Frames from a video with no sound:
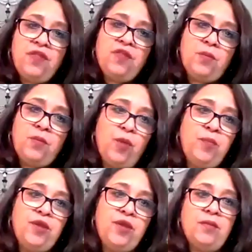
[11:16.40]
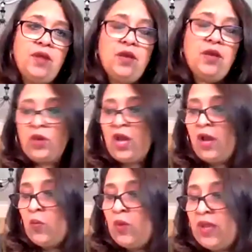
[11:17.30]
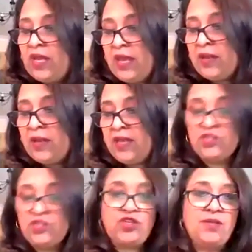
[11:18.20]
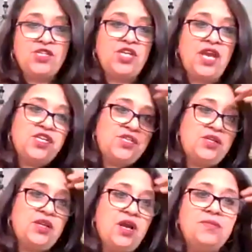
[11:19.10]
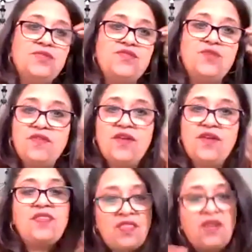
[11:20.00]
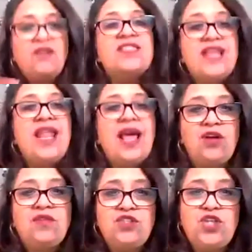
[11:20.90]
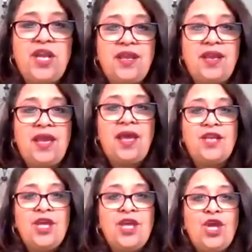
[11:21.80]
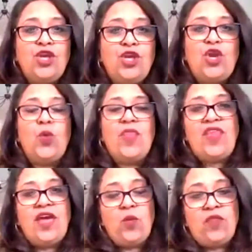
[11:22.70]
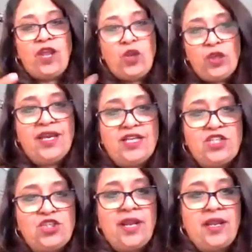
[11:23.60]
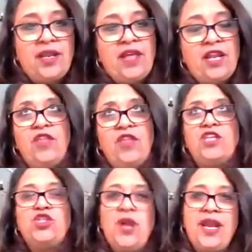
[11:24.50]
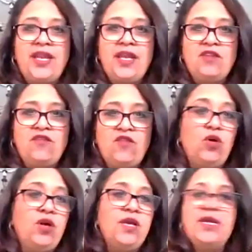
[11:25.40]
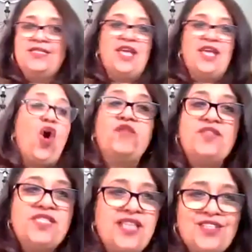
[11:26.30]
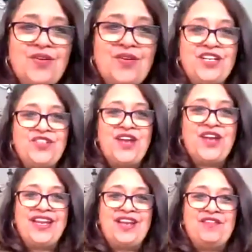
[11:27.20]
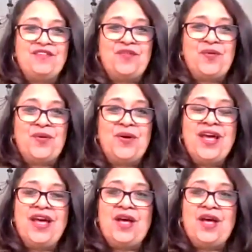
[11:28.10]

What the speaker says: think the problem in mainstream education comes from the fact that there is a lack of training, and when they're looking at training, they're training for, say, Ofsted, or they're training for